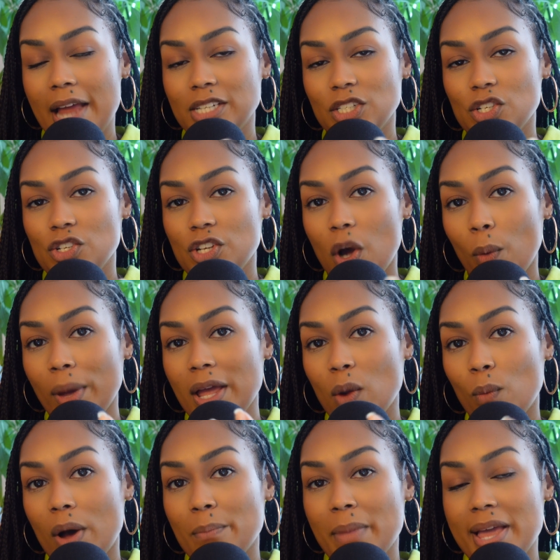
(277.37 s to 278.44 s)
and
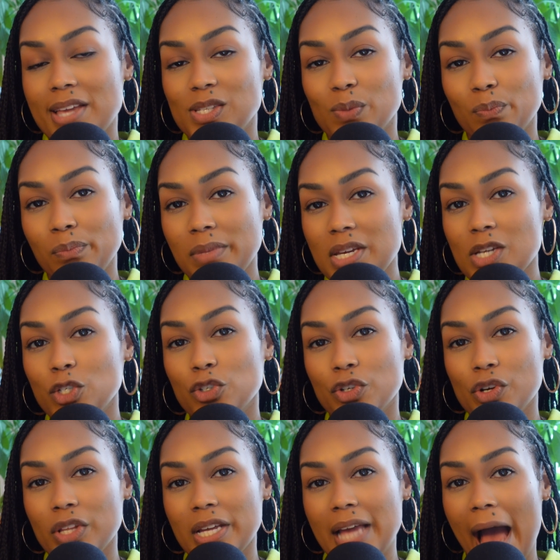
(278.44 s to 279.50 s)
knowing what makes me
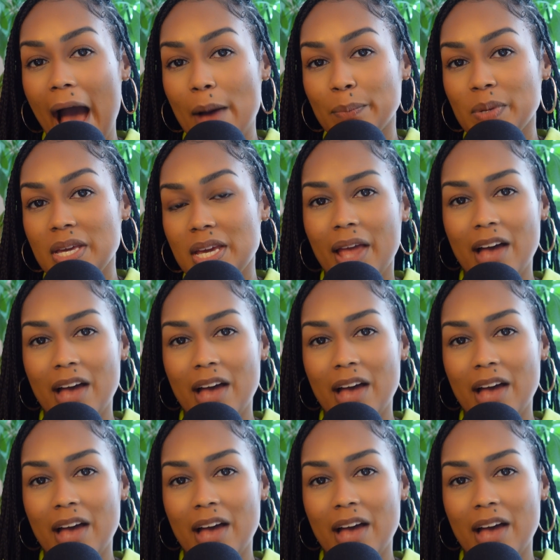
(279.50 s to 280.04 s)
truly happy